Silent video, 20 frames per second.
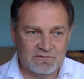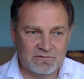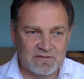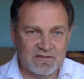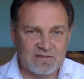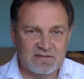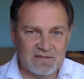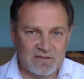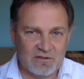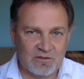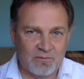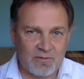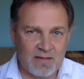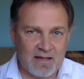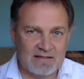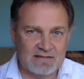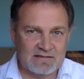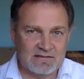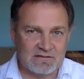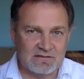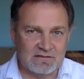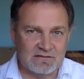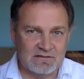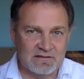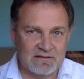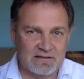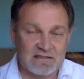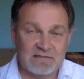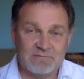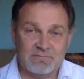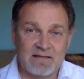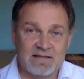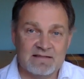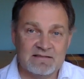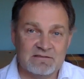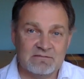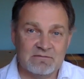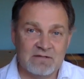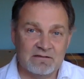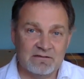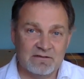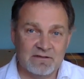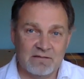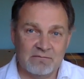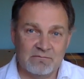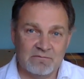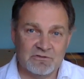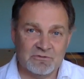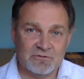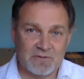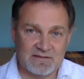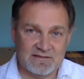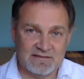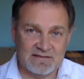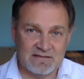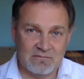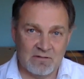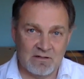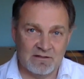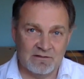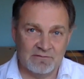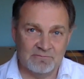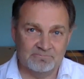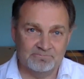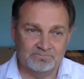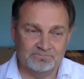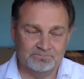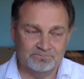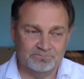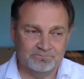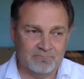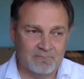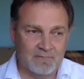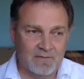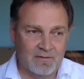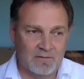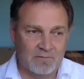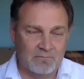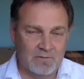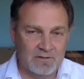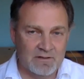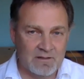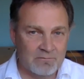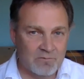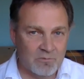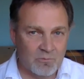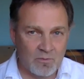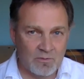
this little pattern is based around the number 21. But number